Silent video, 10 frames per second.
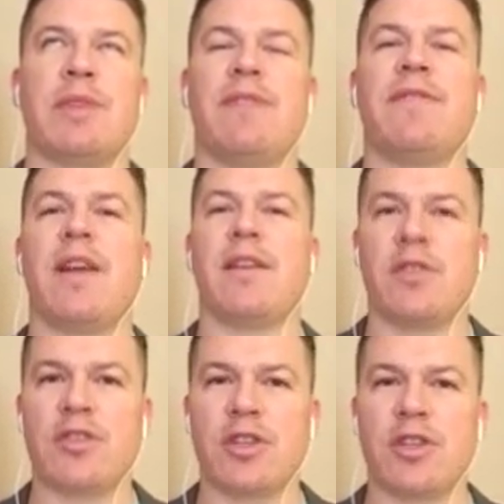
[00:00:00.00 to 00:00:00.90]
began about
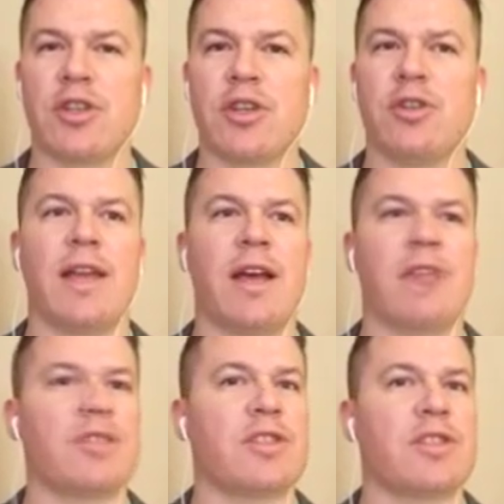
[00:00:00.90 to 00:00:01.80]
5 years ago, and
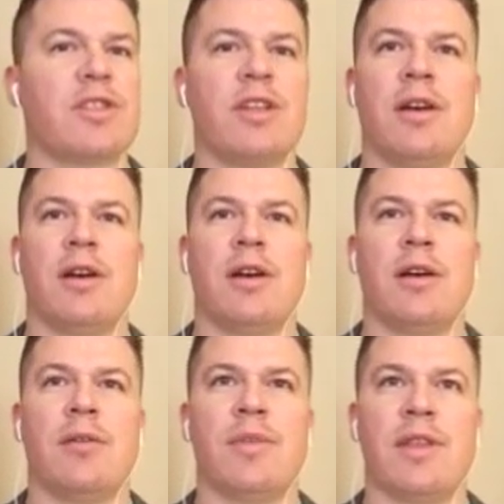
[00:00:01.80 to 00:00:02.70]
now just
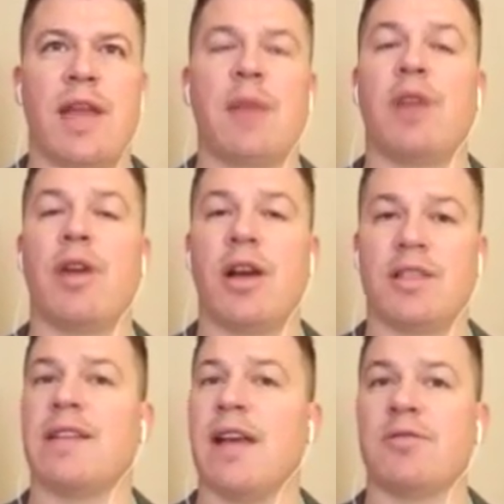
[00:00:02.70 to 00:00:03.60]
in that
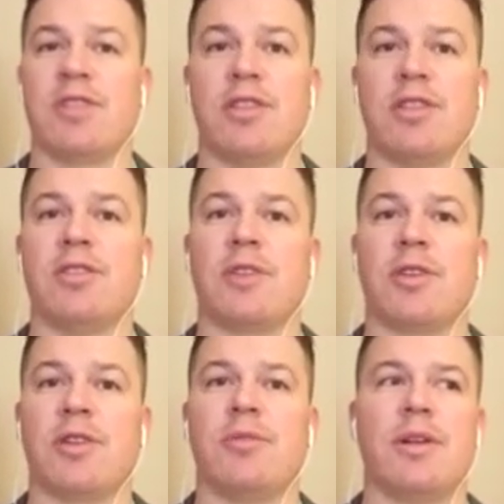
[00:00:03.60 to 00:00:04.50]
process now still,
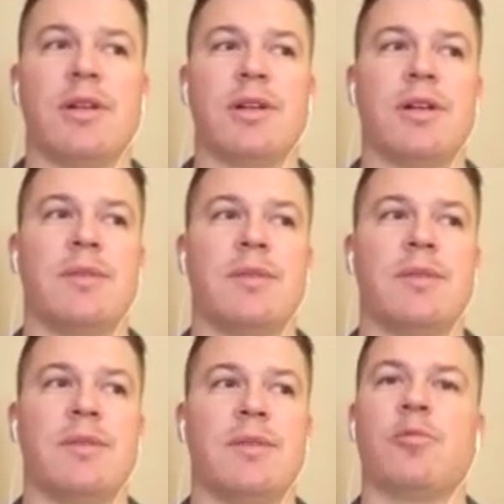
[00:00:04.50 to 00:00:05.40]

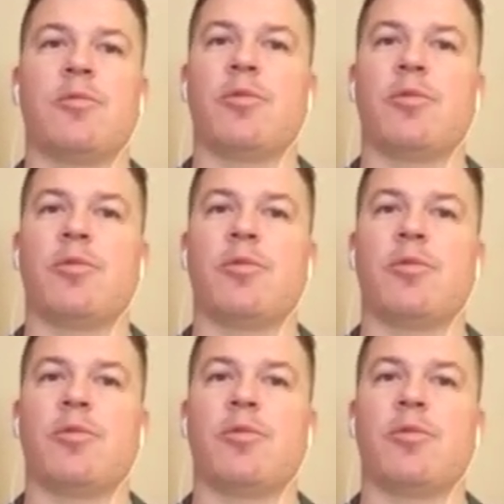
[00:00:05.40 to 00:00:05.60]
having